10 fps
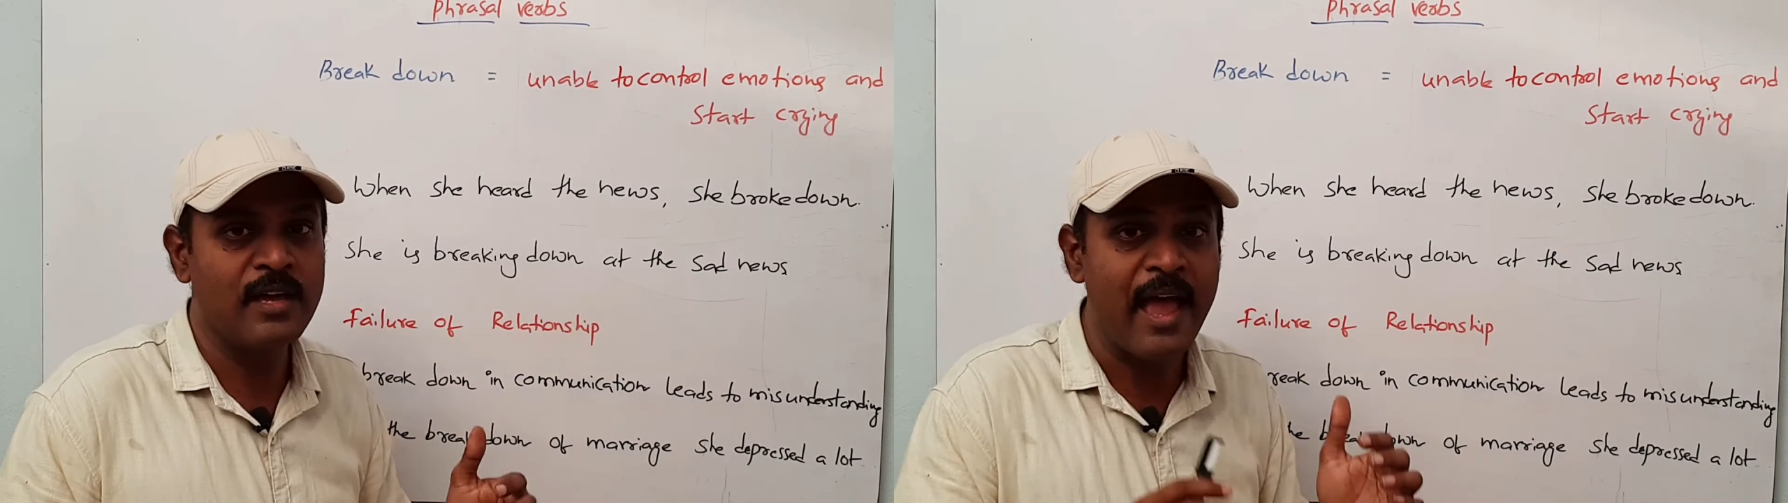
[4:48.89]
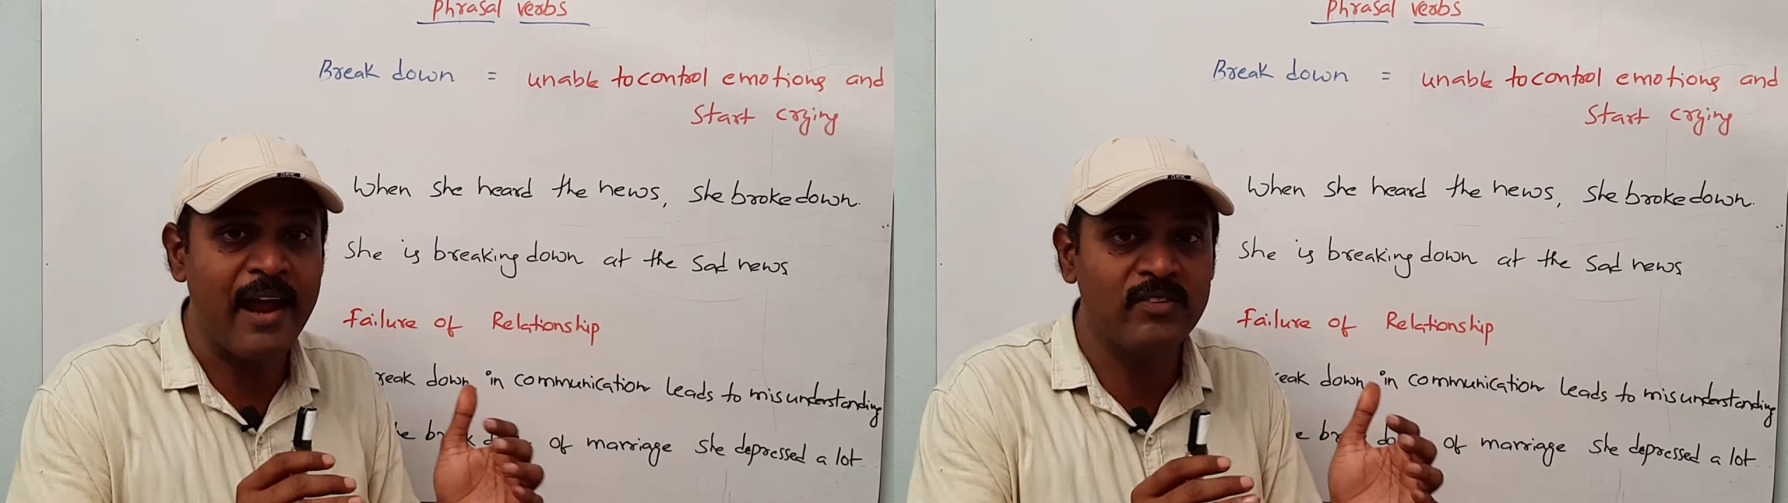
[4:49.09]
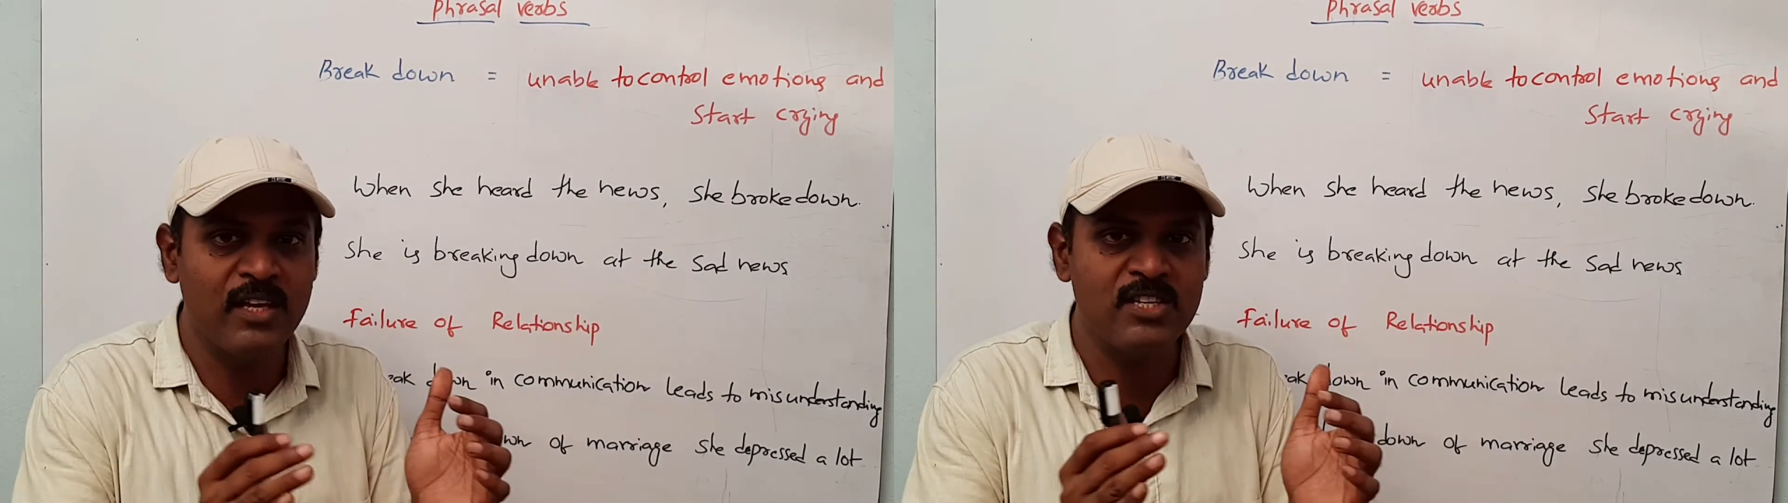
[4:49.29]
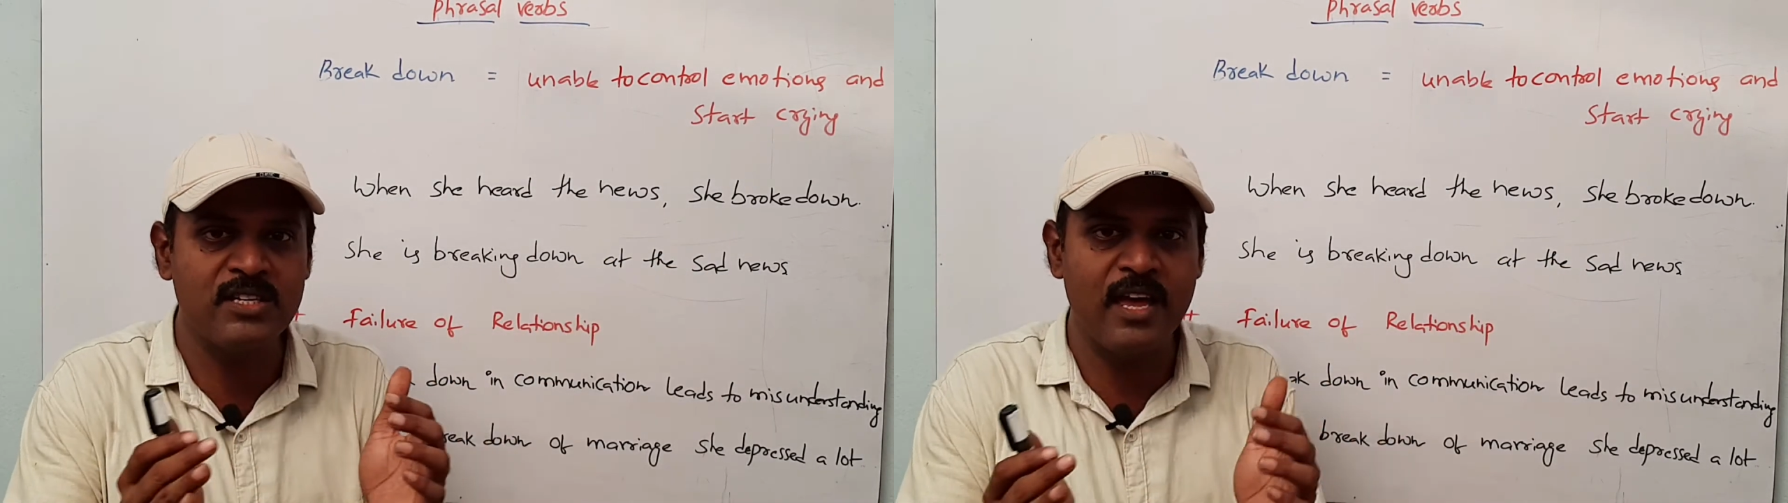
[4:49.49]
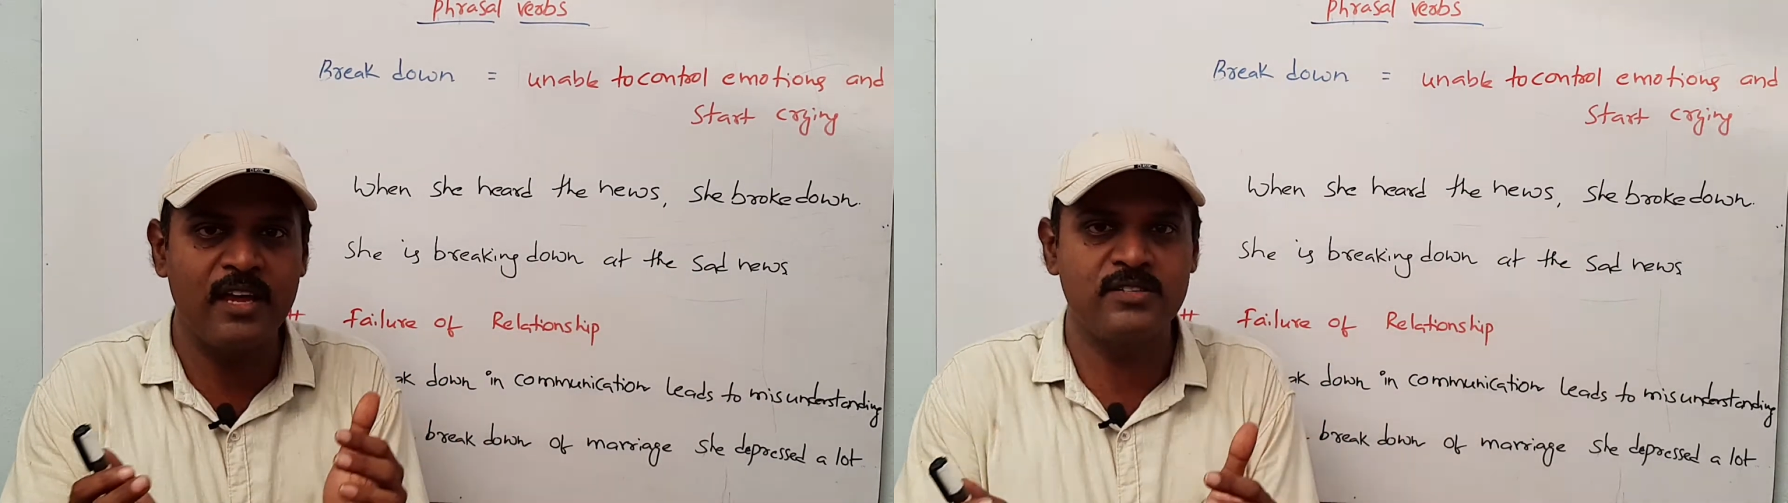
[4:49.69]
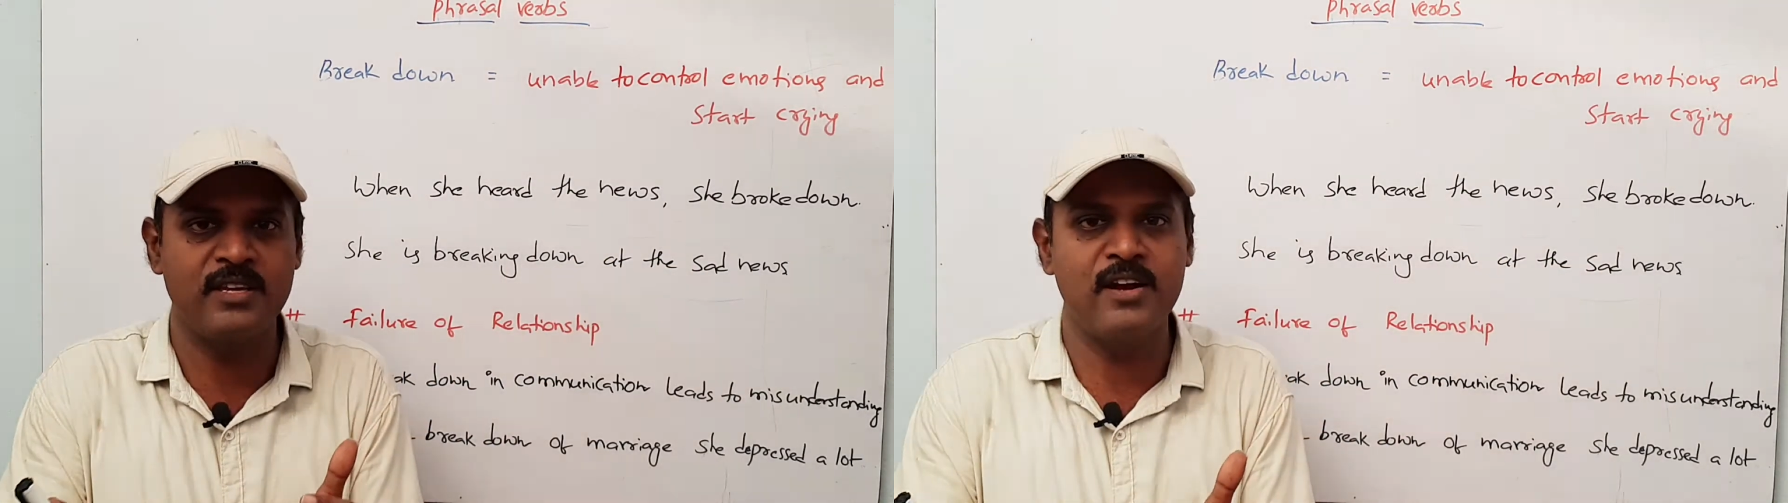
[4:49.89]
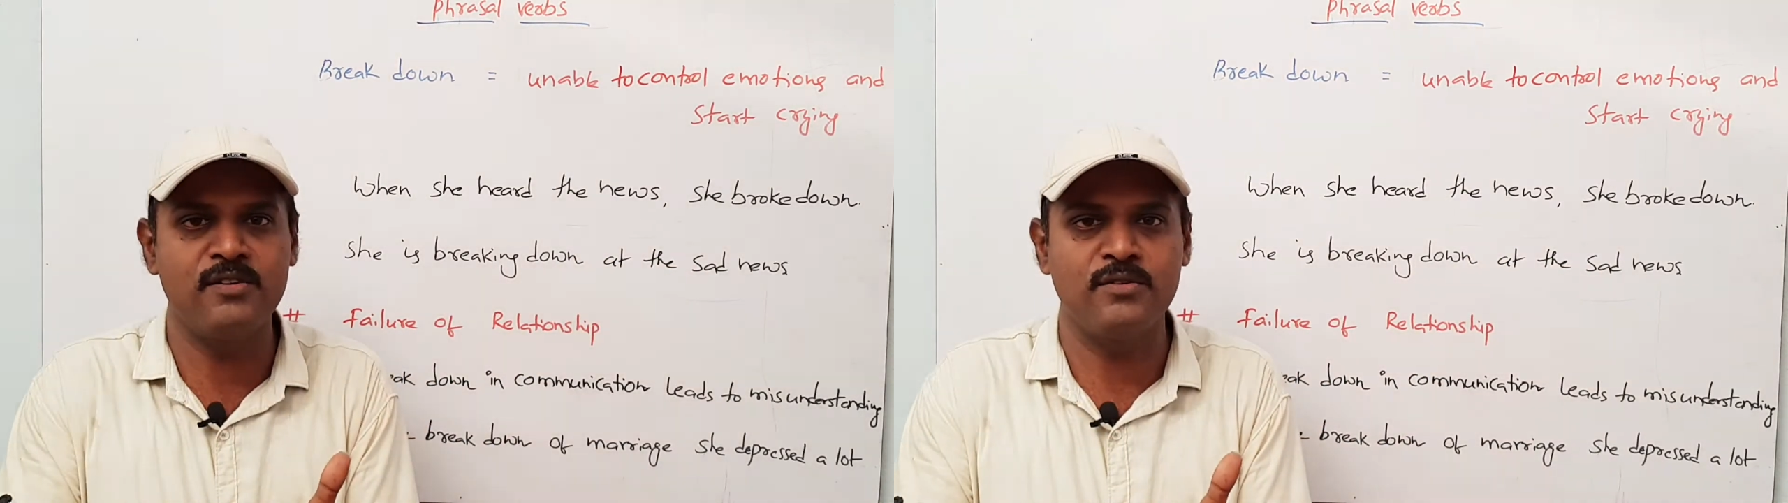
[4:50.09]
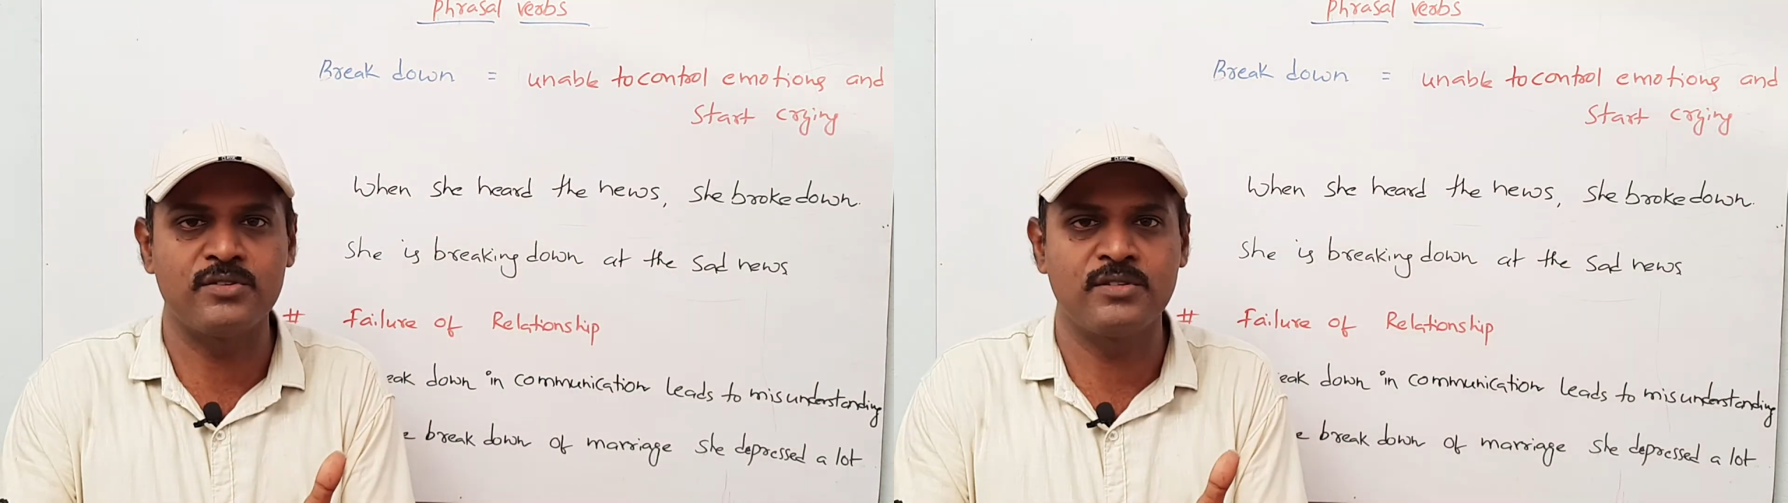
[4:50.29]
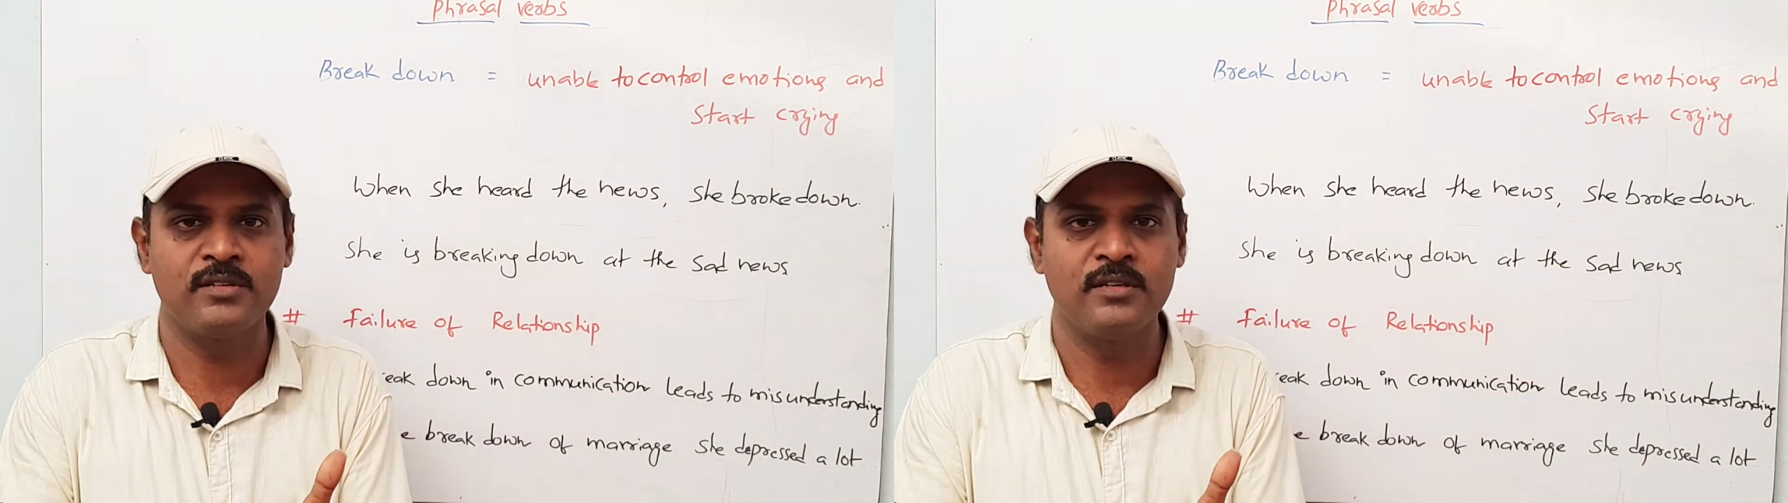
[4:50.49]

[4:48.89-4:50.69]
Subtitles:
At the sad news.